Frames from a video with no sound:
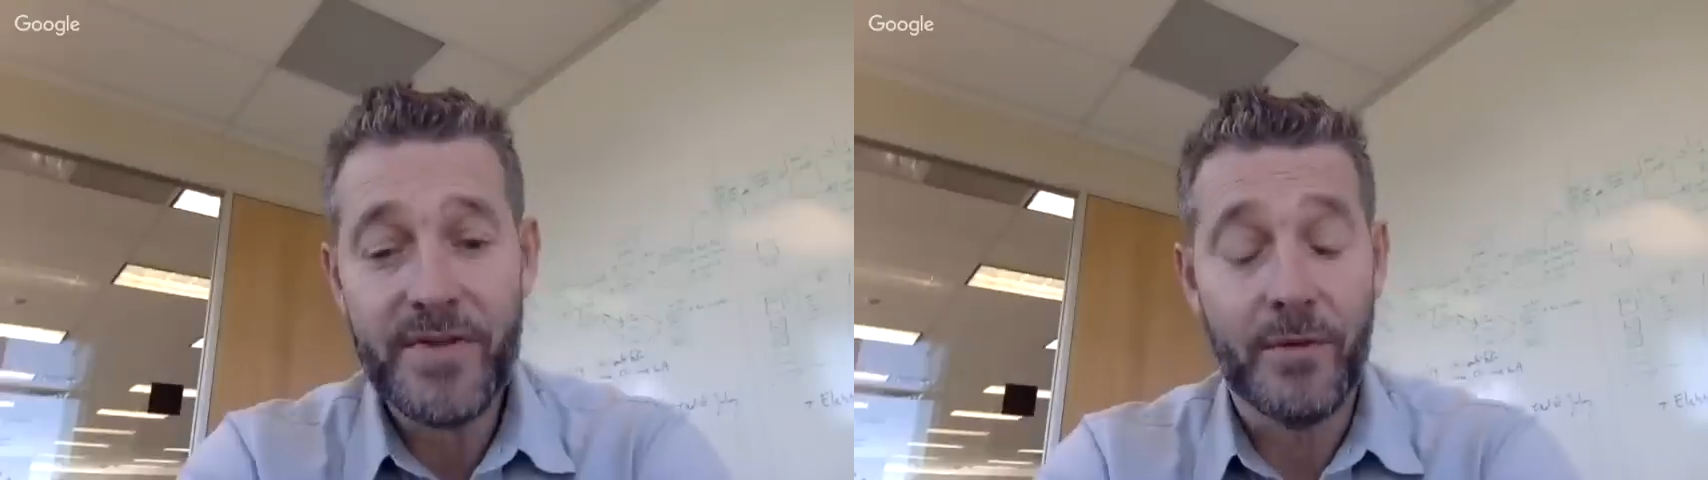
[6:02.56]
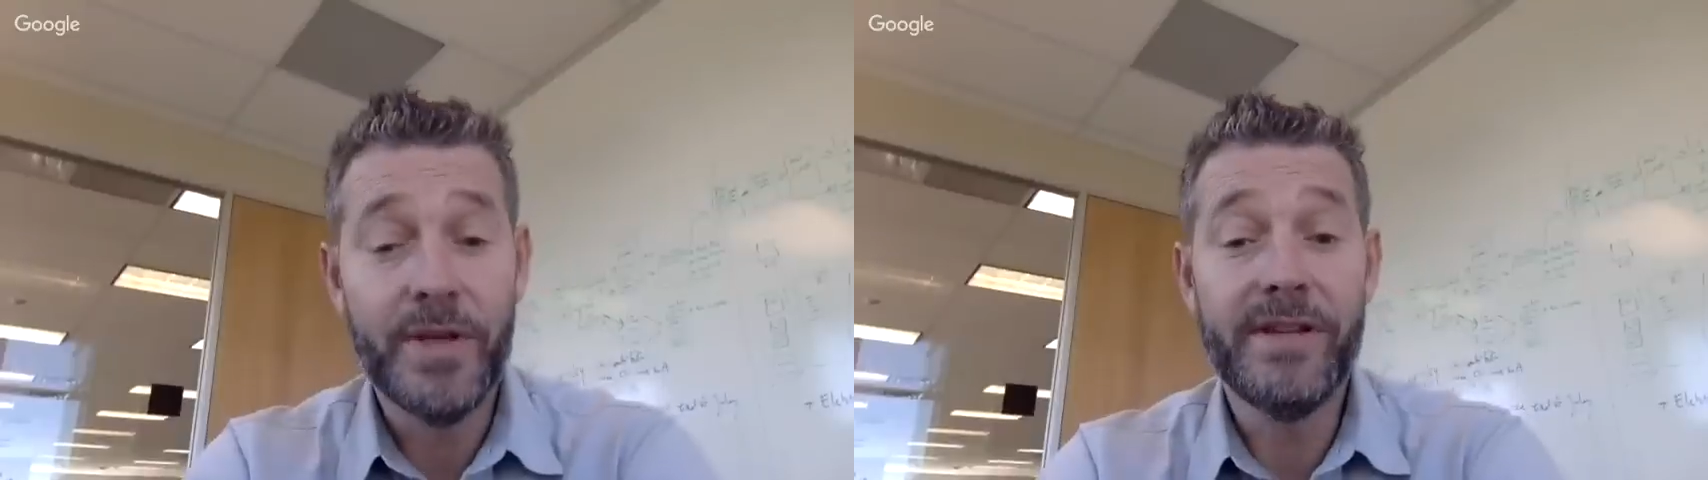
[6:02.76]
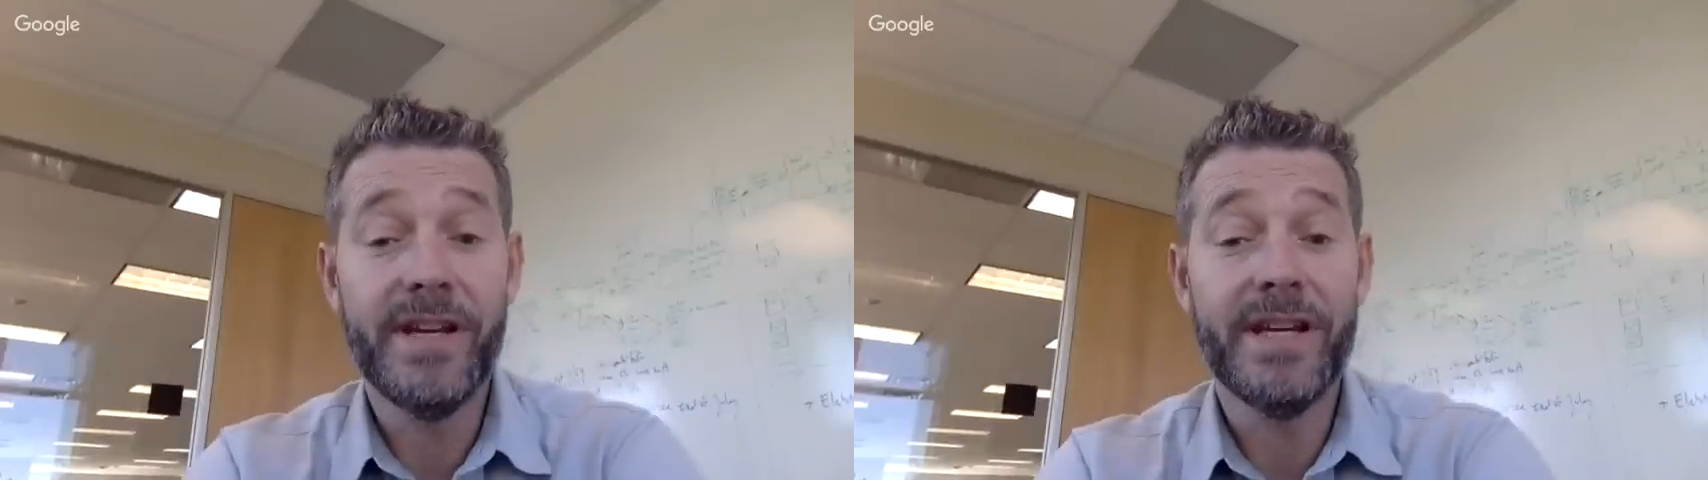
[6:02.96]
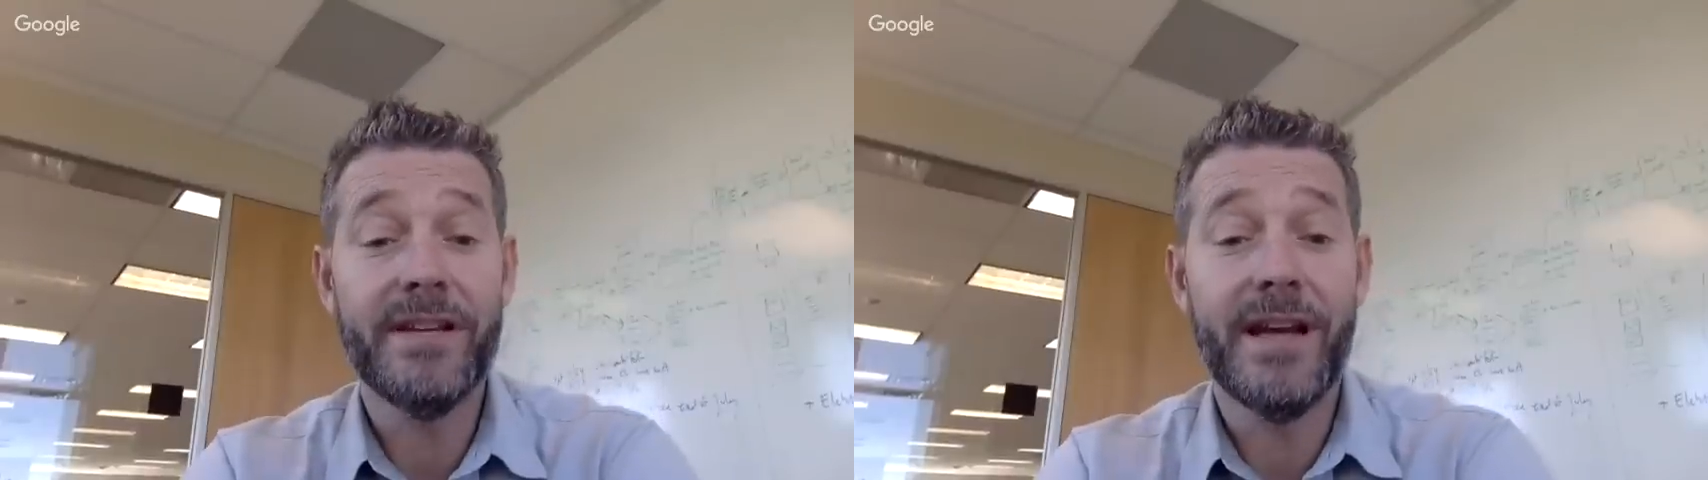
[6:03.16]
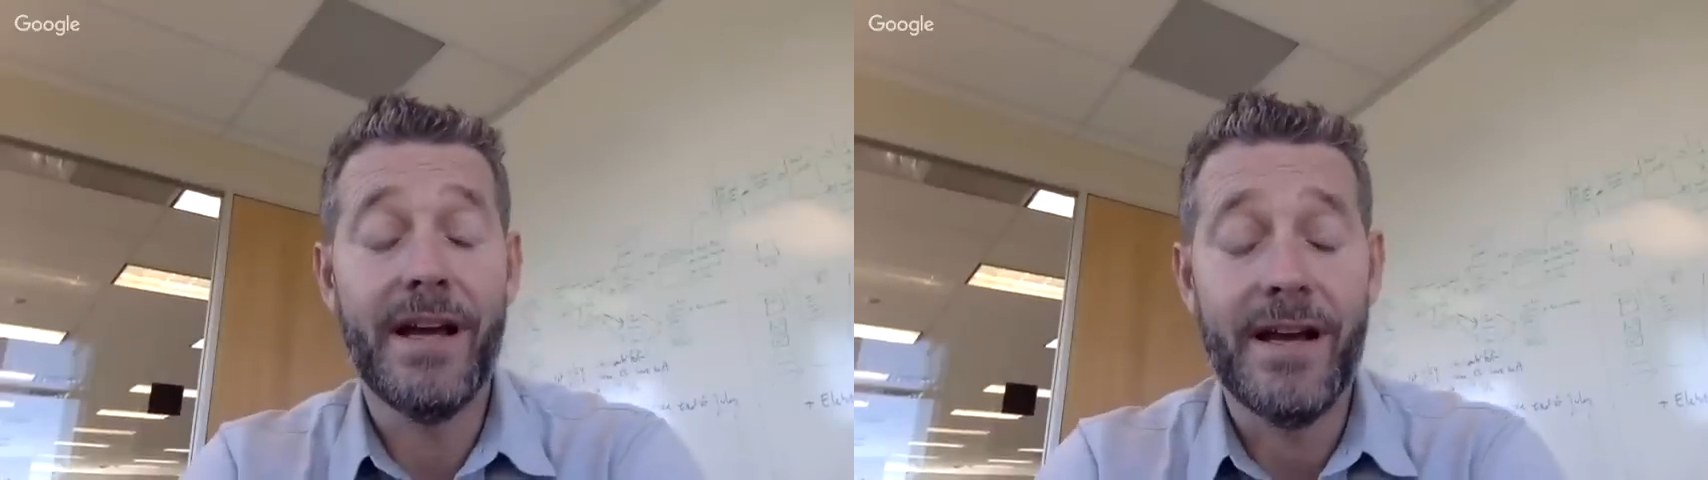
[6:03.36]
So we
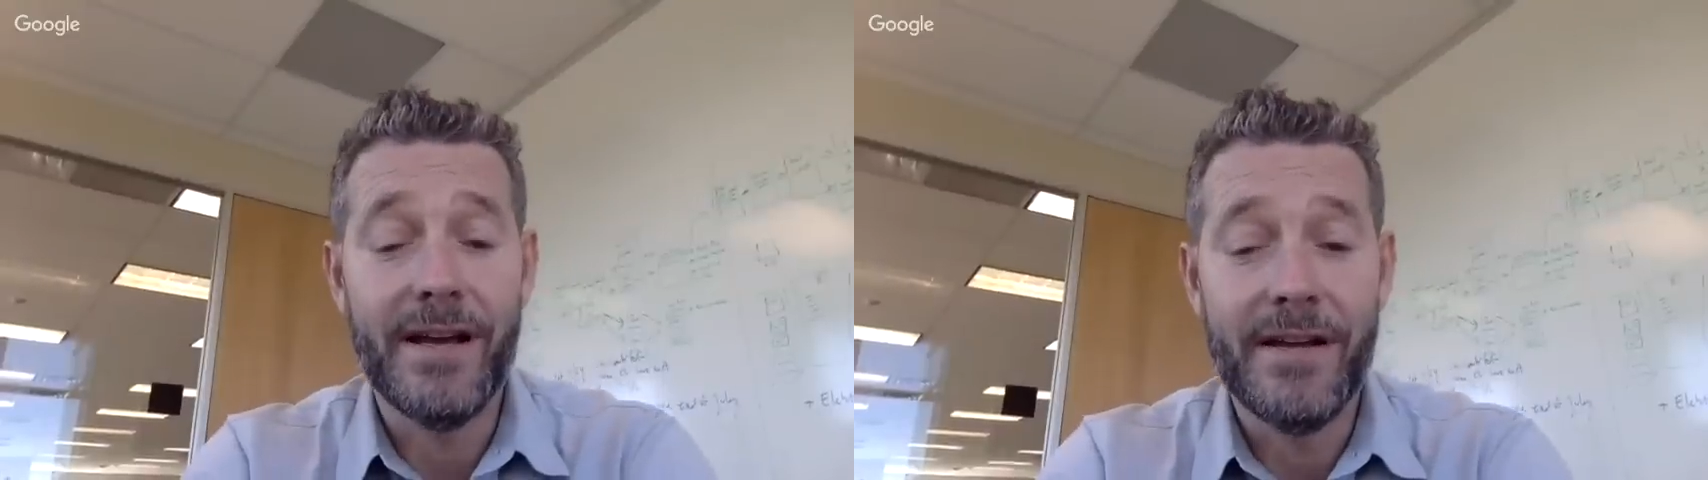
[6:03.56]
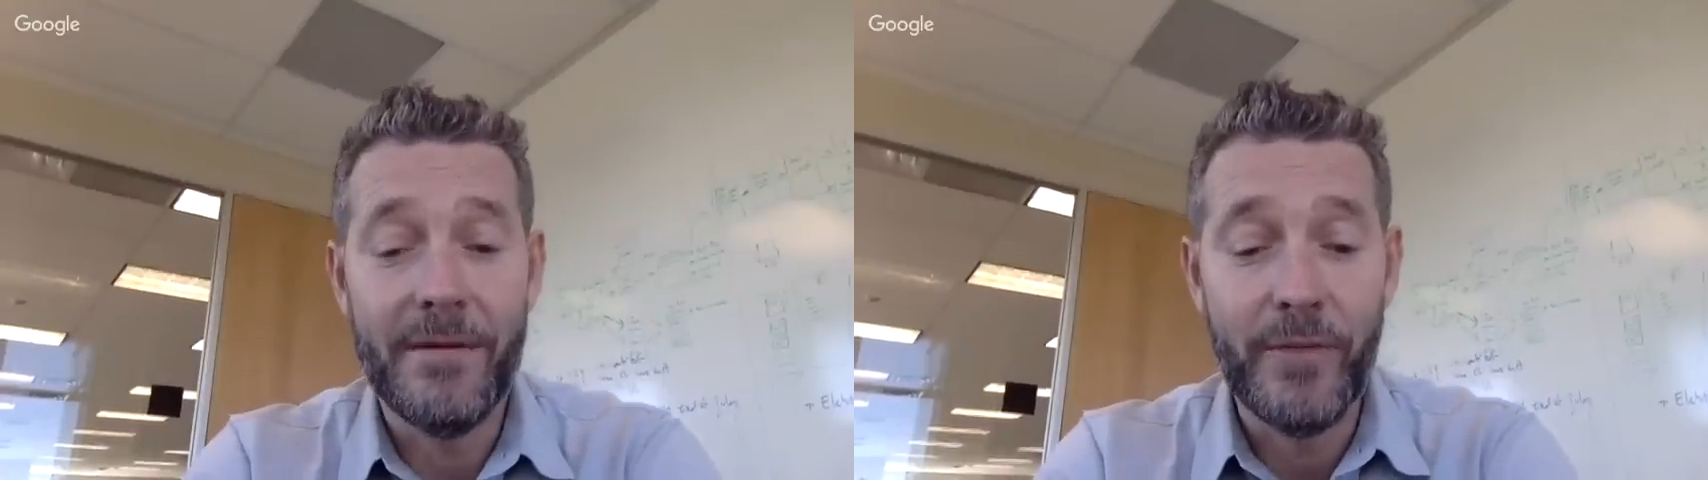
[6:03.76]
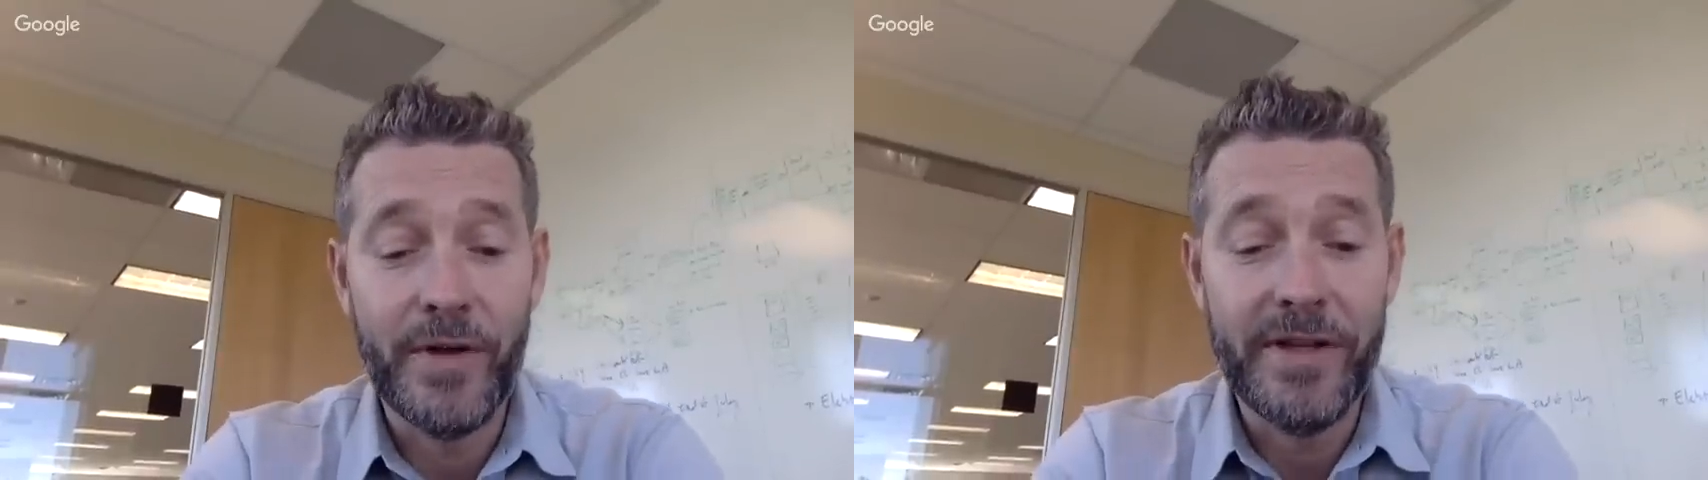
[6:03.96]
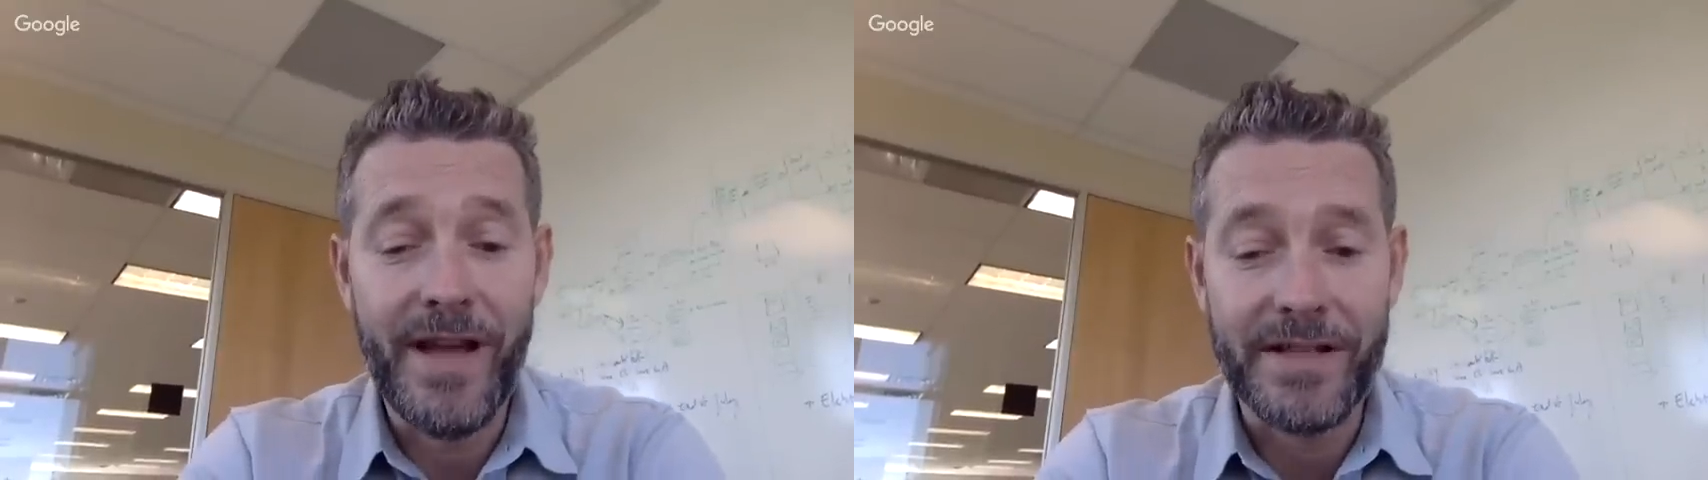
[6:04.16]
did